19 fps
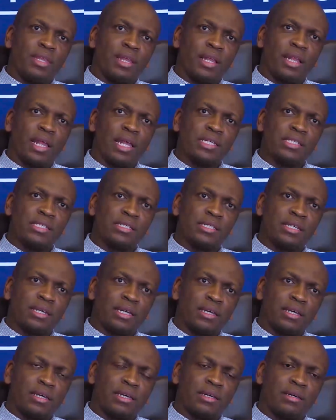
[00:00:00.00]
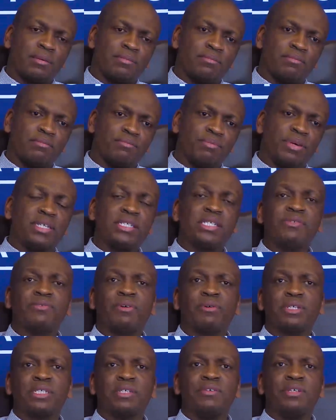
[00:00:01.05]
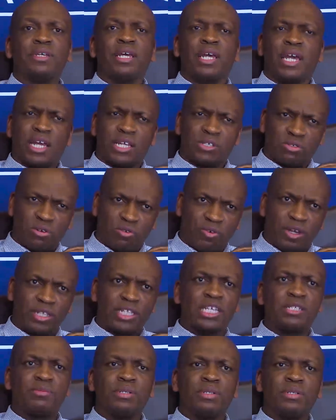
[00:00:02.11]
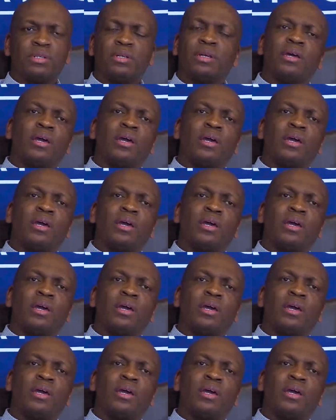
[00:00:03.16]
clients perceive us. And so far it has been